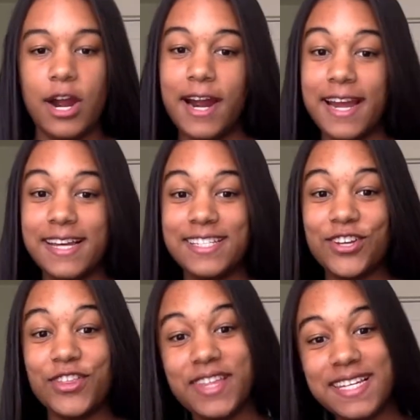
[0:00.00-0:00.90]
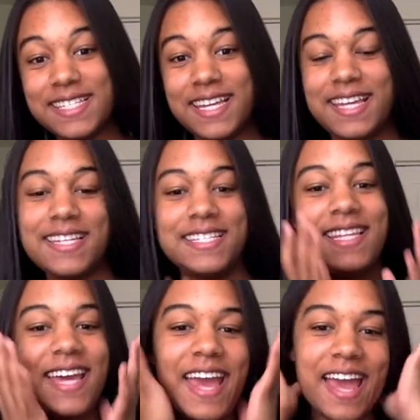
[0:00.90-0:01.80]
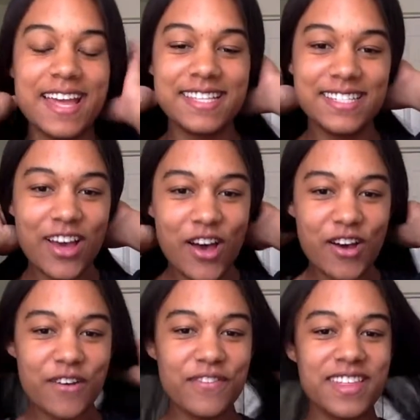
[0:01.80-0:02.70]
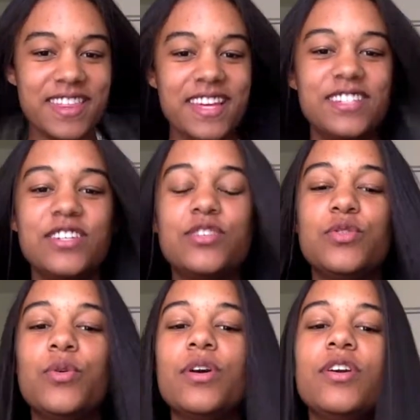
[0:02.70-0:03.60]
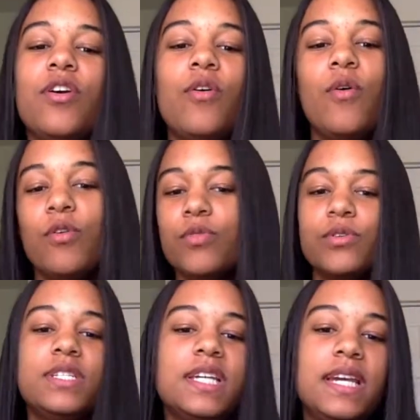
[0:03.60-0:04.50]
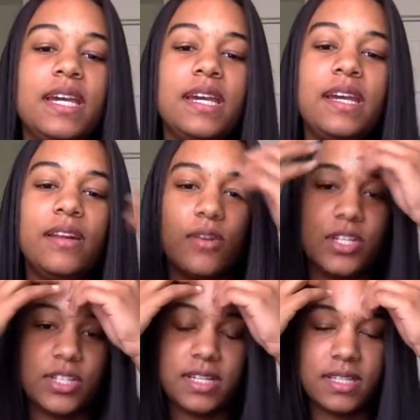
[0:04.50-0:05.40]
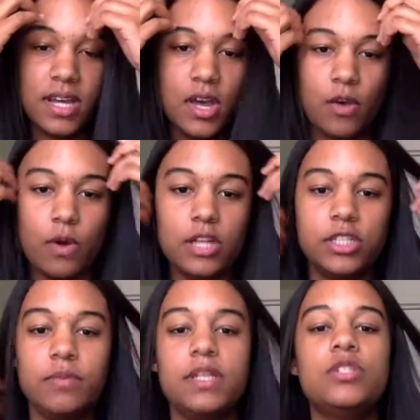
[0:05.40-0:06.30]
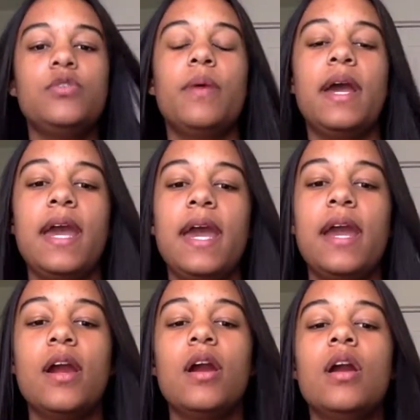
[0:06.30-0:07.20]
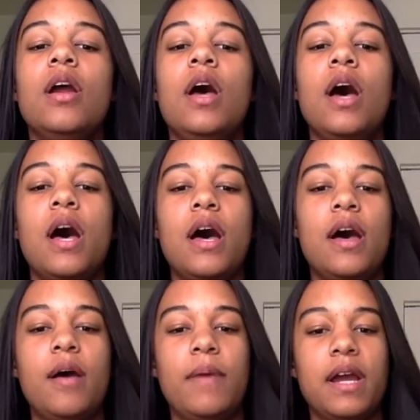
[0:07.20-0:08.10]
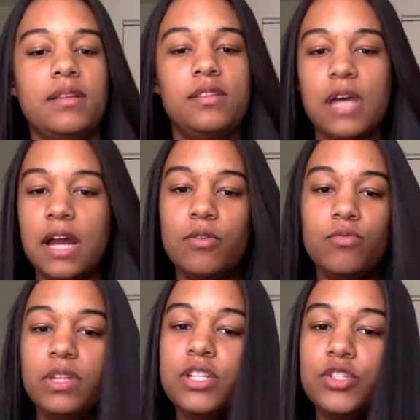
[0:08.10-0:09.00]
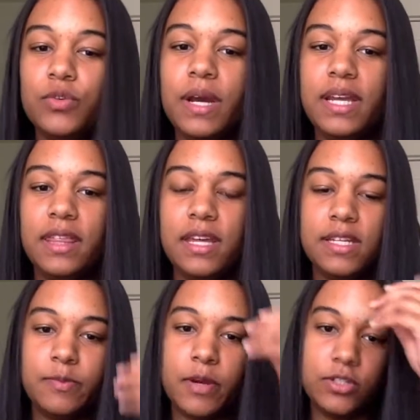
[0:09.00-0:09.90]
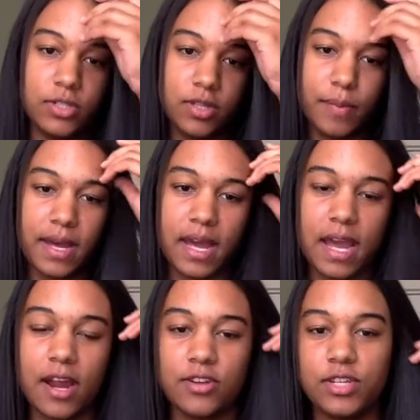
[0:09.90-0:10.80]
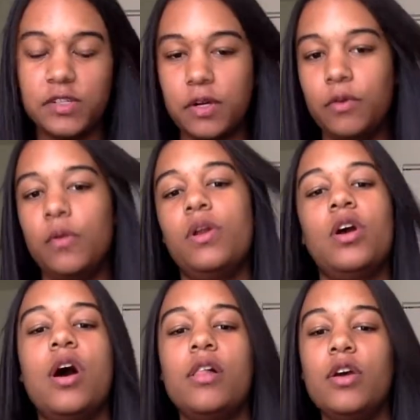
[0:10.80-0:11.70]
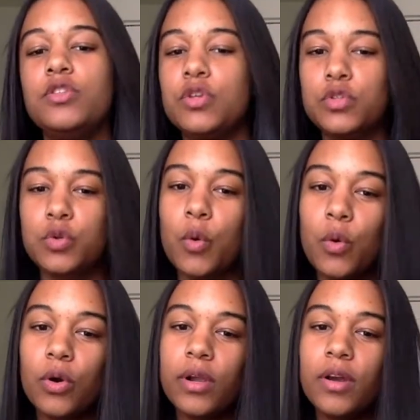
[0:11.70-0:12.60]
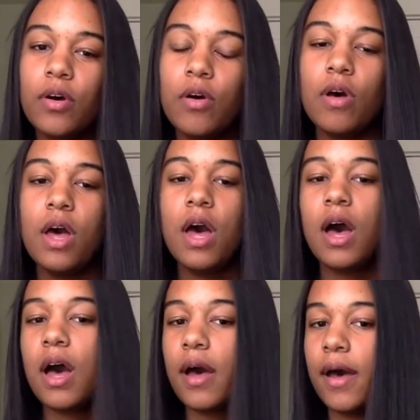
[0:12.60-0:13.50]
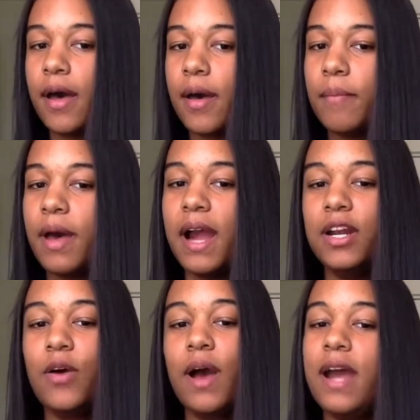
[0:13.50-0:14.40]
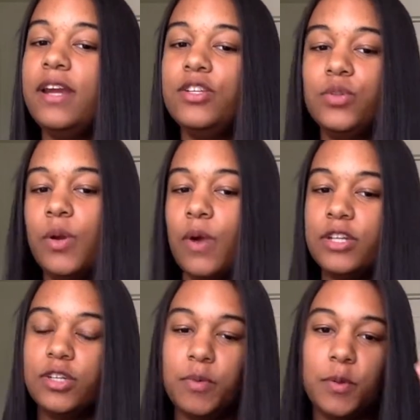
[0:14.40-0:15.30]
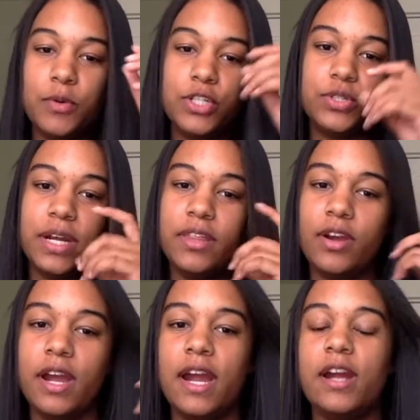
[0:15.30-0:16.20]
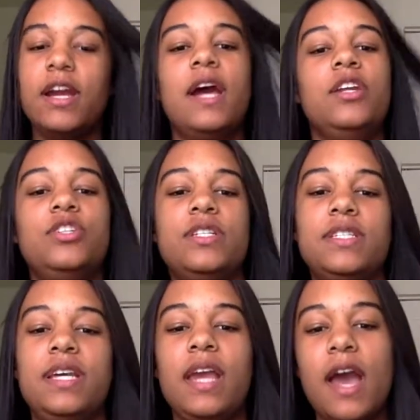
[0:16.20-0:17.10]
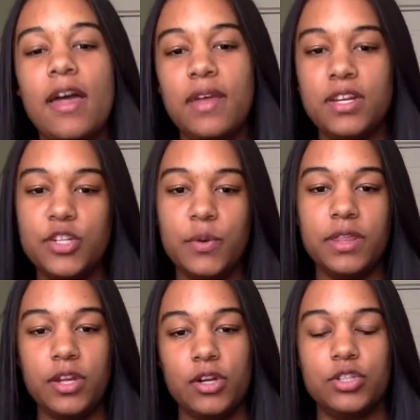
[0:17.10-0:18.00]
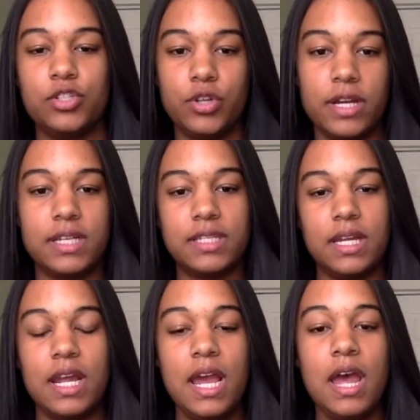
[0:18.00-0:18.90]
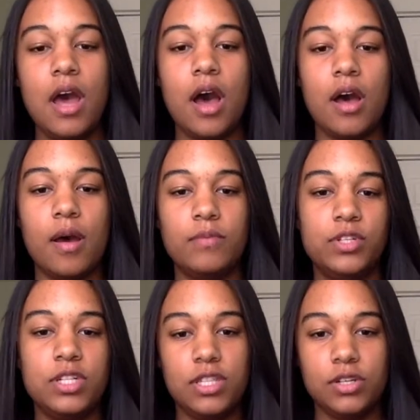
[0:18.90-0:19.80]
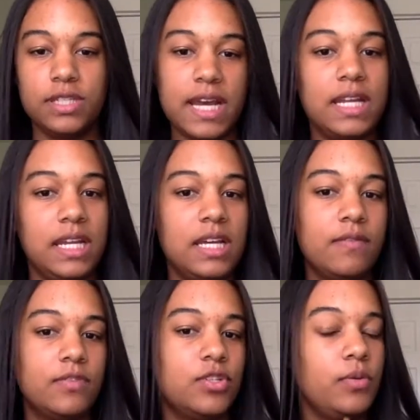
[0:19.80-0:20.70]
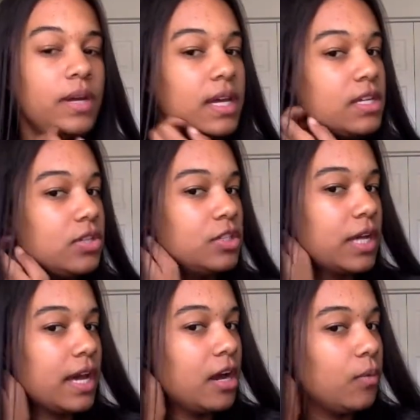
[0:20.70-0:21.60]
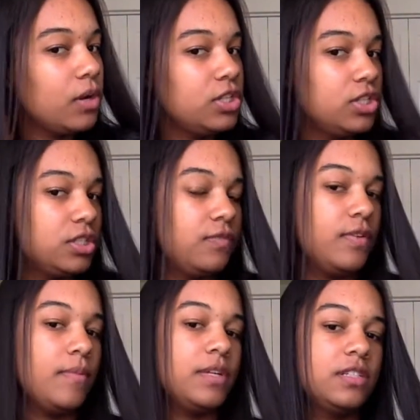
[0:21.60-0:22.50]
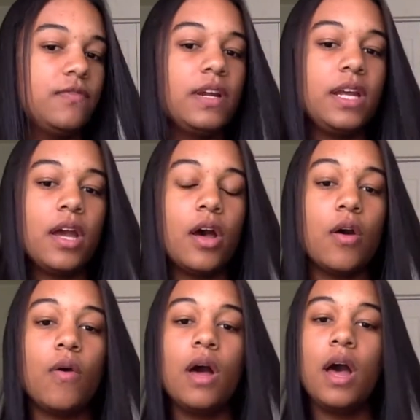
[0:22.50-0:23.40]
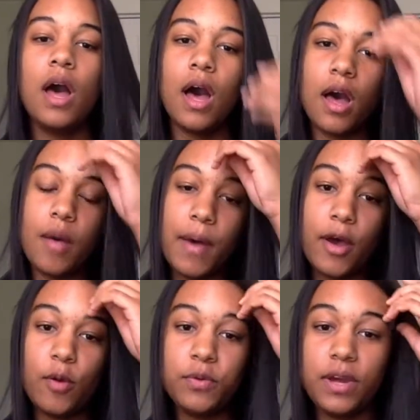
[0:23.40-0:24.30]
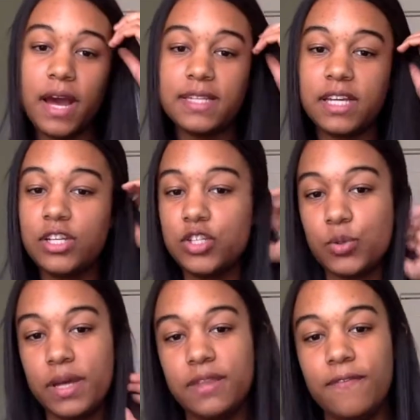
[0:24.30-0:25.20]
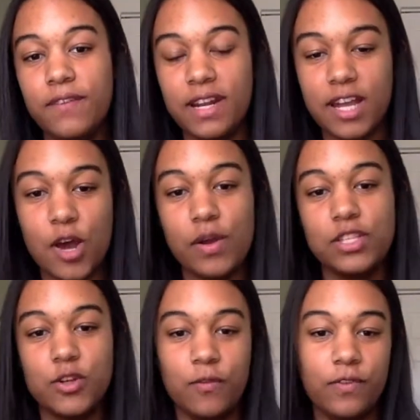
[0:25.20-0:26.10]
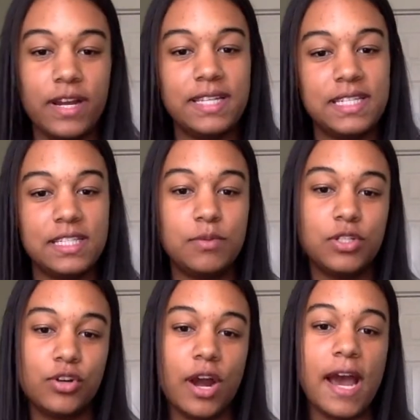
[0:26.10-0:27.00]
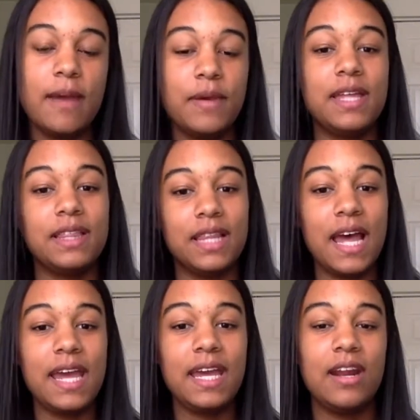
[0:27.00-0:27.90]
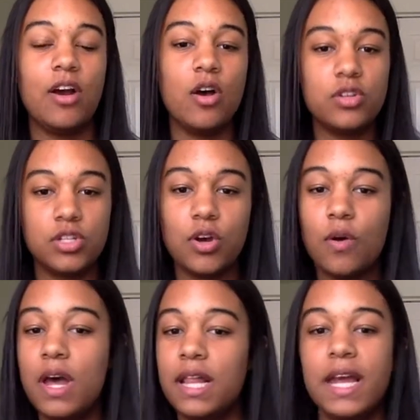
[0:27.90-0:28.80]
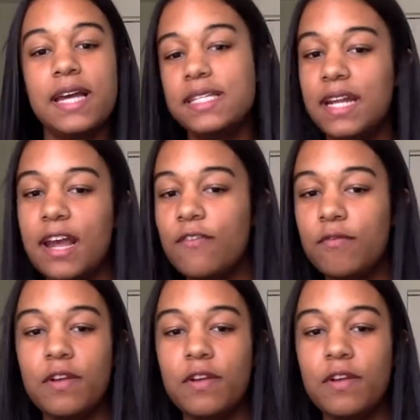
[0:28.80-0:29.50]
Alright, so this is the end of the tutorial or routine, or just watching me do my hair. I don't really do anything special to my hair, so that's why I don't really want to call it a tutorial. I know I enjoy watching people straighten their hair, kind of just seeing how they do it, their tricks, and just their technique of doing it. So I kind of wanted to just film this video. I hope you guys enjoyed the video, and don't forget to subscribe and like, and also, like I said in every